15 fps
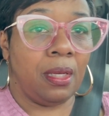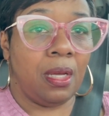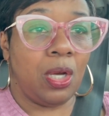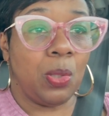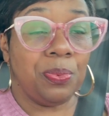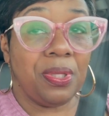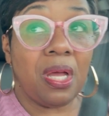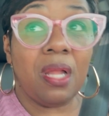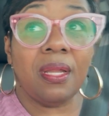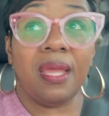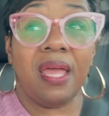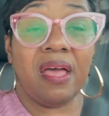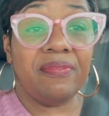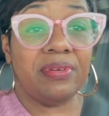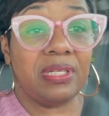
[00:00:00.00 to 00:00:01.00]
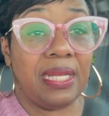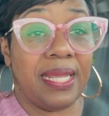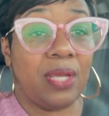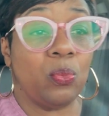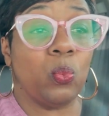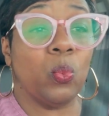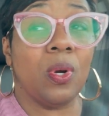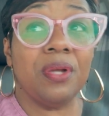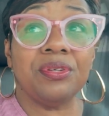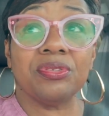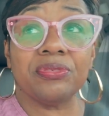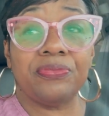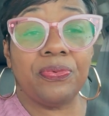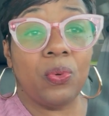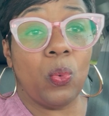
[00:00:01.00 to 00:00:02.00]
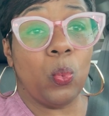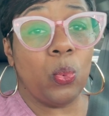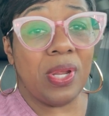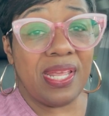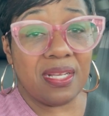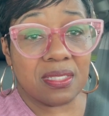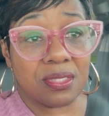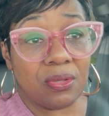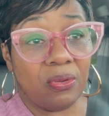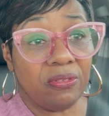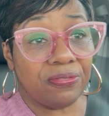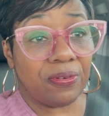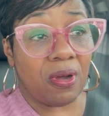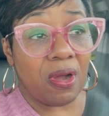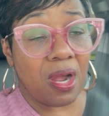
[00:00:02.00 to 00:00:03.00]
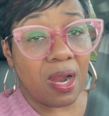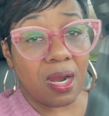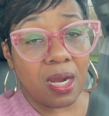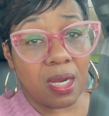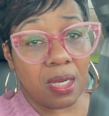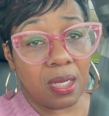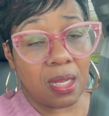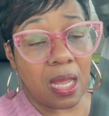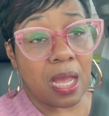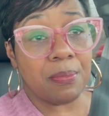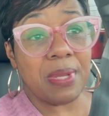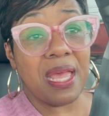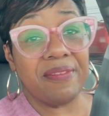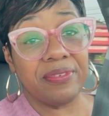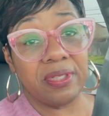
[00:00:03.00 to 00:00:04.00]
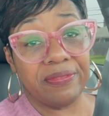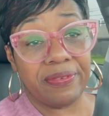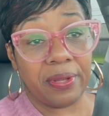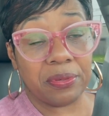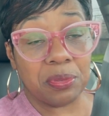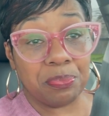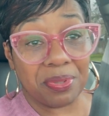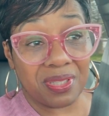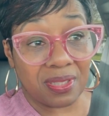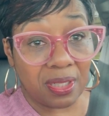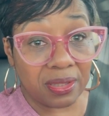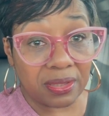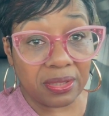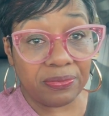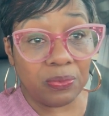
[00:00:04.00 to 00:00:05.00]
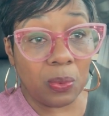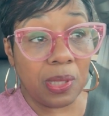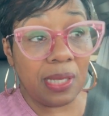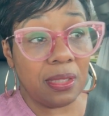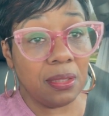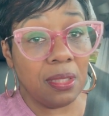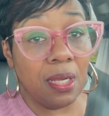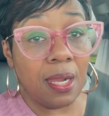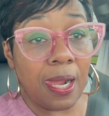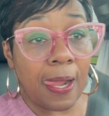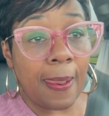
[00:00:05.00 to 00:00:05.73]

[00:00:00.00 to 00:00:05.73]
hope y'all are having a wonderful week so far. I'm having a very productive one.